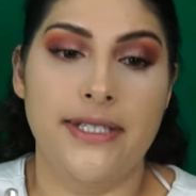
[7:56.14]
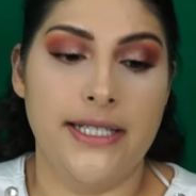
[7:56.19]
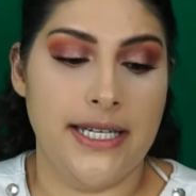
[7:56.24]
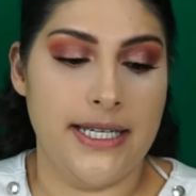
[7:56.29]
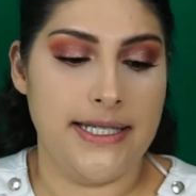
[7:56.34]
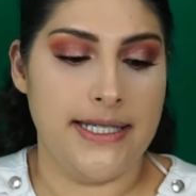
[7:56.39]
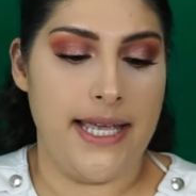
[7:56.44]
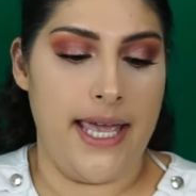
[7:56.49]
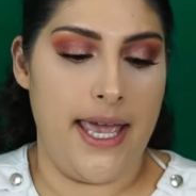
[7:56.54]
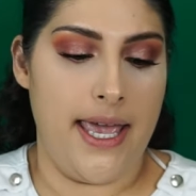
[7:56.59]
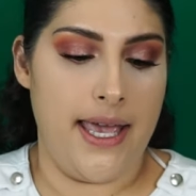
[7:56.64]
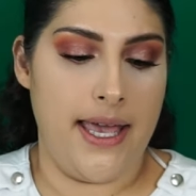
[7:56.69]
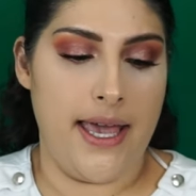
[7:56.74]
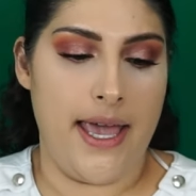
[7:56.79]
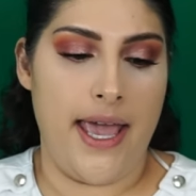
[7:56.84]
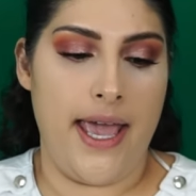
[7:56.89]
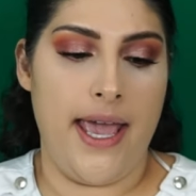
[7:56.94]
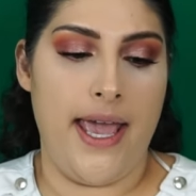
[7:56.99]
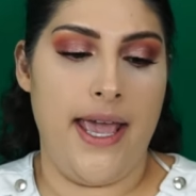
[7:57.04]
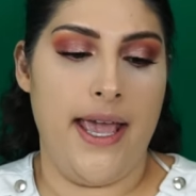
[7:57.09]
gonna take
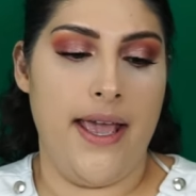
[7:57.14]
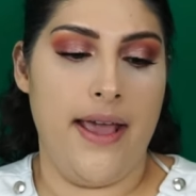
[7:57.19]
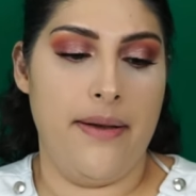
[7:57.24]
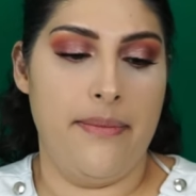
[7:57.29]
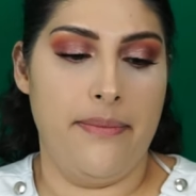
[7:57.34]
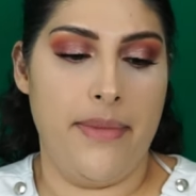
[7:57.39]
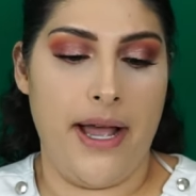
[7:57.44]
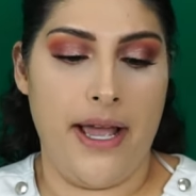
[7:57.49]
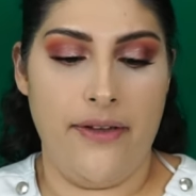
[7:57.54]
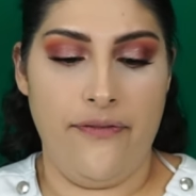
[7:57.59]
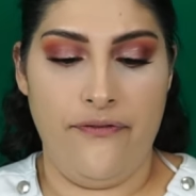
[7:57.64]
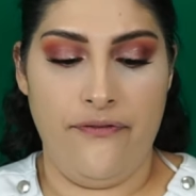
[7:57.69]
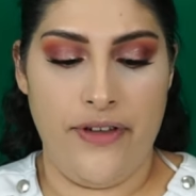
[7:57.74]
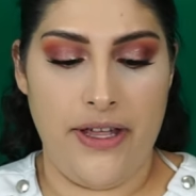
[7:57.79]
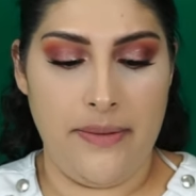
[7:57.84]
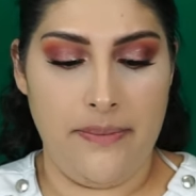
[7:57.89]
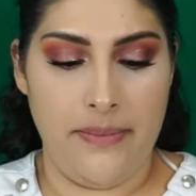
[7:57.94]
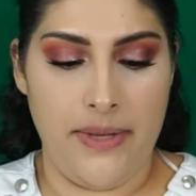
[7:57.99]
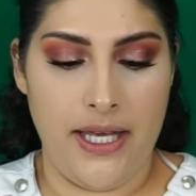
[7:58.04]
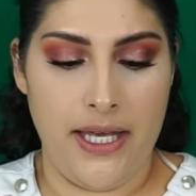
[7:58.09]
my
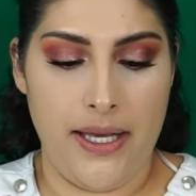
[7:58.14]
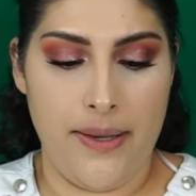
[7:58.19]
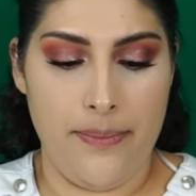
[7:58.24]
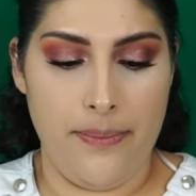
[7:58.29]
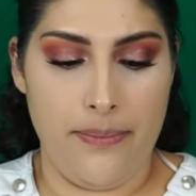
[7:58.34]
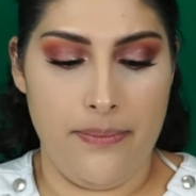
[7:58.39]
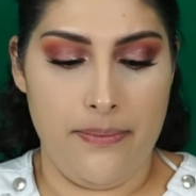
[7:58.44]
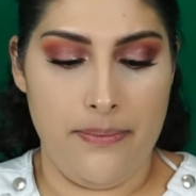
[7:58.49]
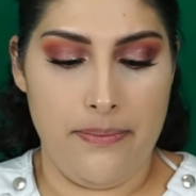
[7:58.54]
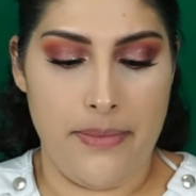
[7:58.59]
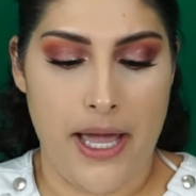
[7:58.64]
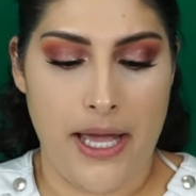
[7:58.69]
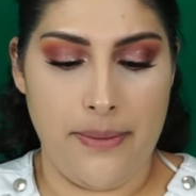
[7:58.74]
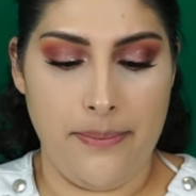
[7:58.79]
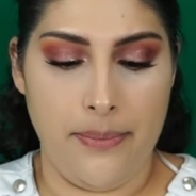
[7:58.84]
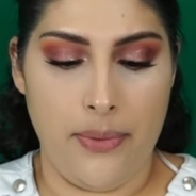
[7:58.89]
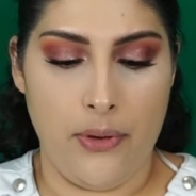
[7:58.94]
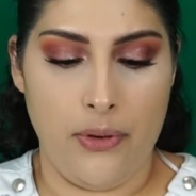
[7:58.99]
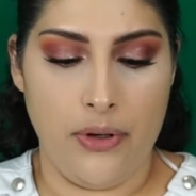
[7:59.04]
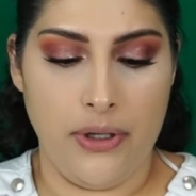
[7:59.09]
Fit Me Matte
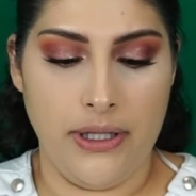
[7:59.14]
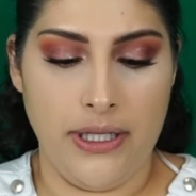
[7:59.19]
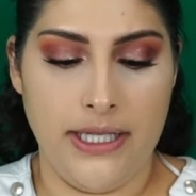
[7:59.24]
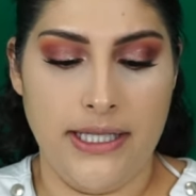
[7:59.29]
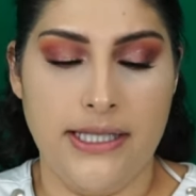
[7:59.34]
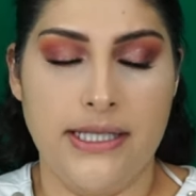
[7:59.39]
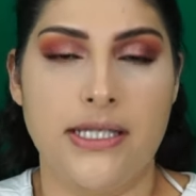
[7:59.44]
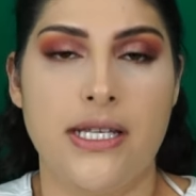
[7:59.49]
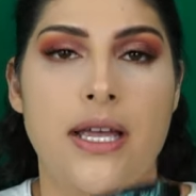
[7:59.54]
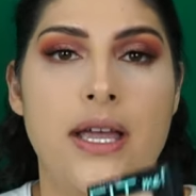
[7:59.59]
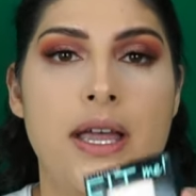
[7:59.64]
and Poreless